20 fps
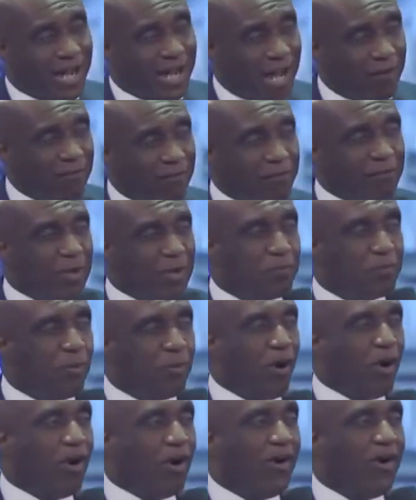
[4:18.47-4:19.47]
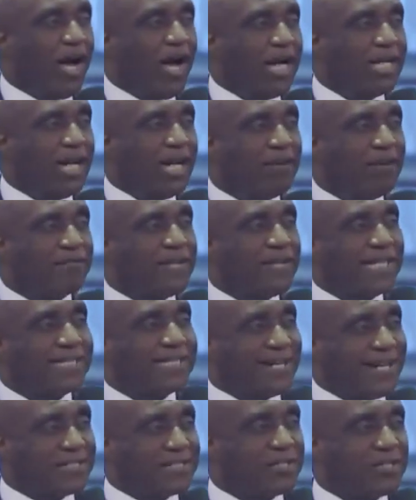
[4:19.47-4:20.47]
Have you been poor and after
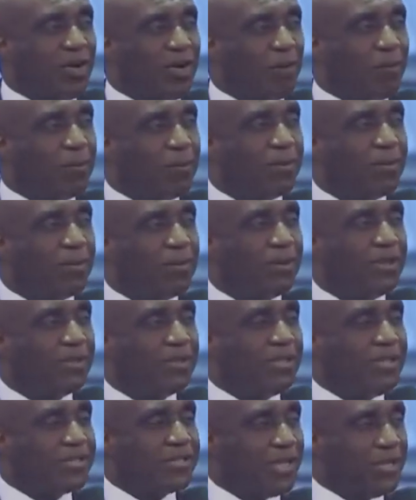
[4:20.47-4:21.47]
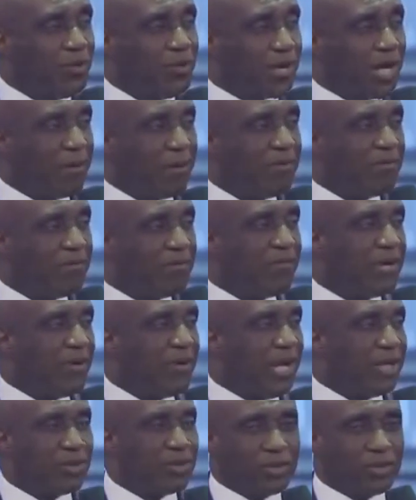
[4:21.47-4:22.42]
dressing up, you say, Look at me very well.